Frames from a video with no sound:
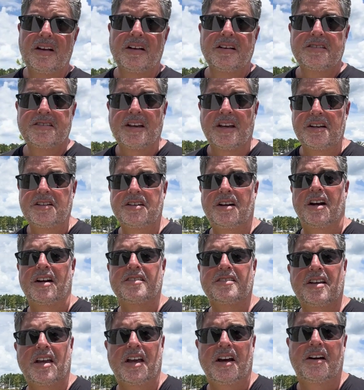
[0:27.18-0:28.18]
St.
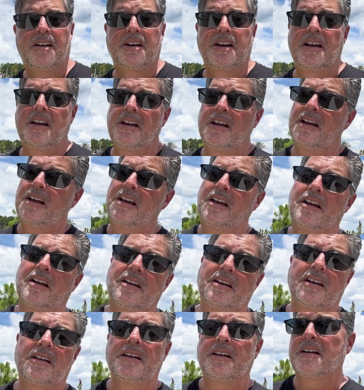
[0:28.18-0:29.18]
Johns County.
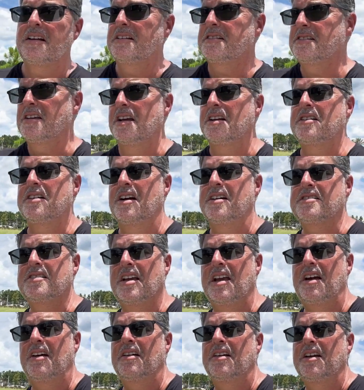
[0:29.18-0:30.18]
And St. Johns
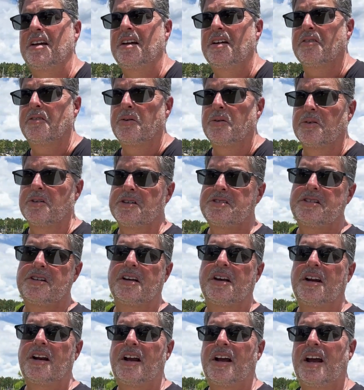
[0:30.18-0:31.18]
County, of course, you're
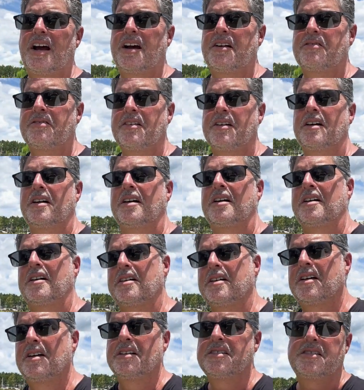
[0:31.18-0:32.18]
going to have
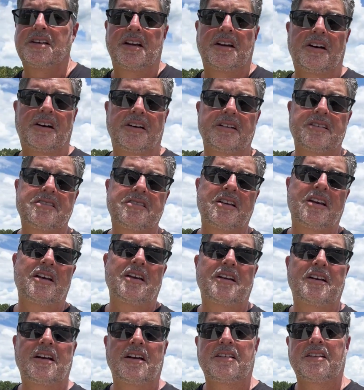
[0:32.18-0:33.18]
St.
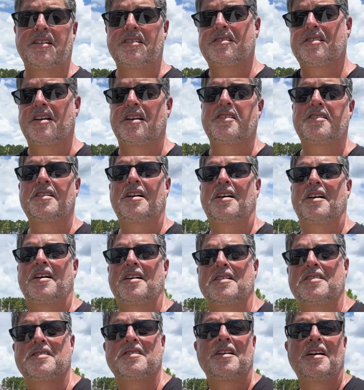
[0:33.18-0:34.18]
Augustine and then St.
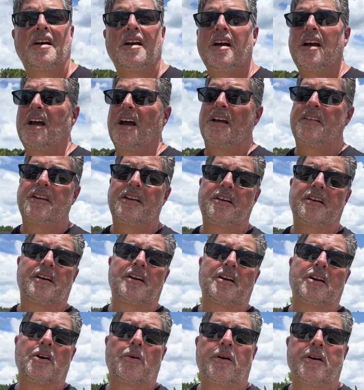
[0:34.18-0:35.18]
Johns, and then you're going
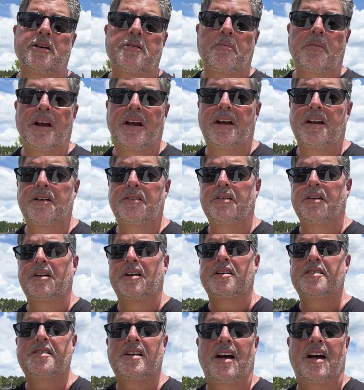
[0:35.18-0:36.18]
to go into Mandarin
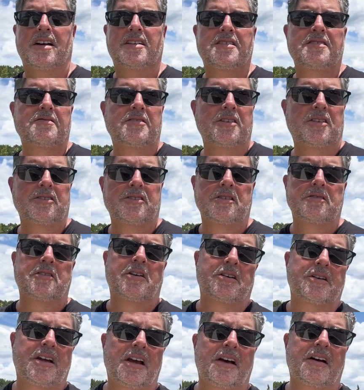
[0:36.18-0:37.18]
and Jacksonville,
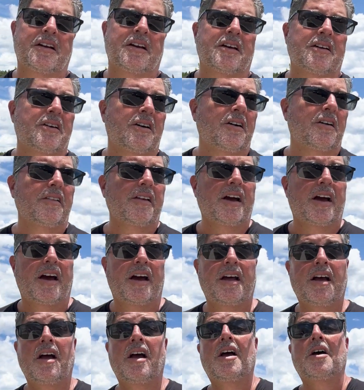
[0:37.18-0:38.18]
Duval County, and all that.
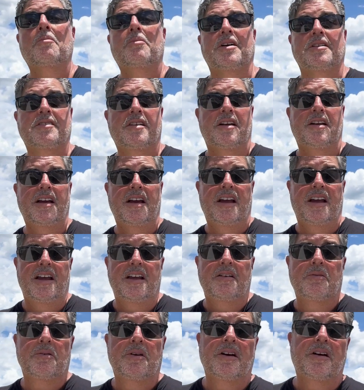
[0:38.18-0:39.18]
But
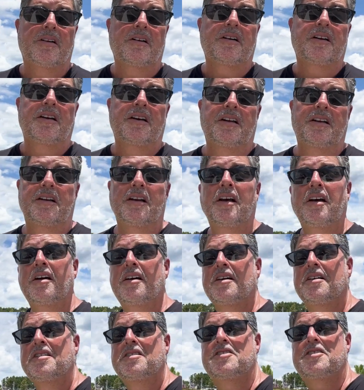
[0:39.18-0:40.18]
today we are in
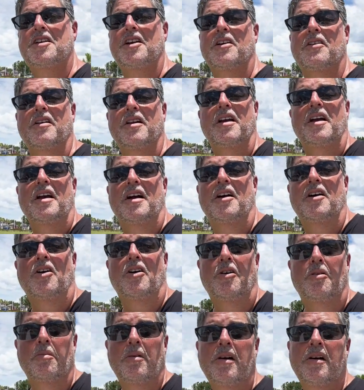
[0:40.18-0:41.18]
Cherry
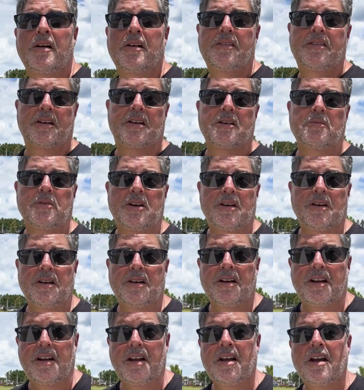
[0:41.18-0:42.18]
Elm, the
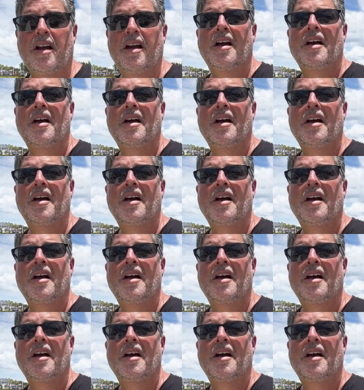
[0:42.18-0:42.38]
community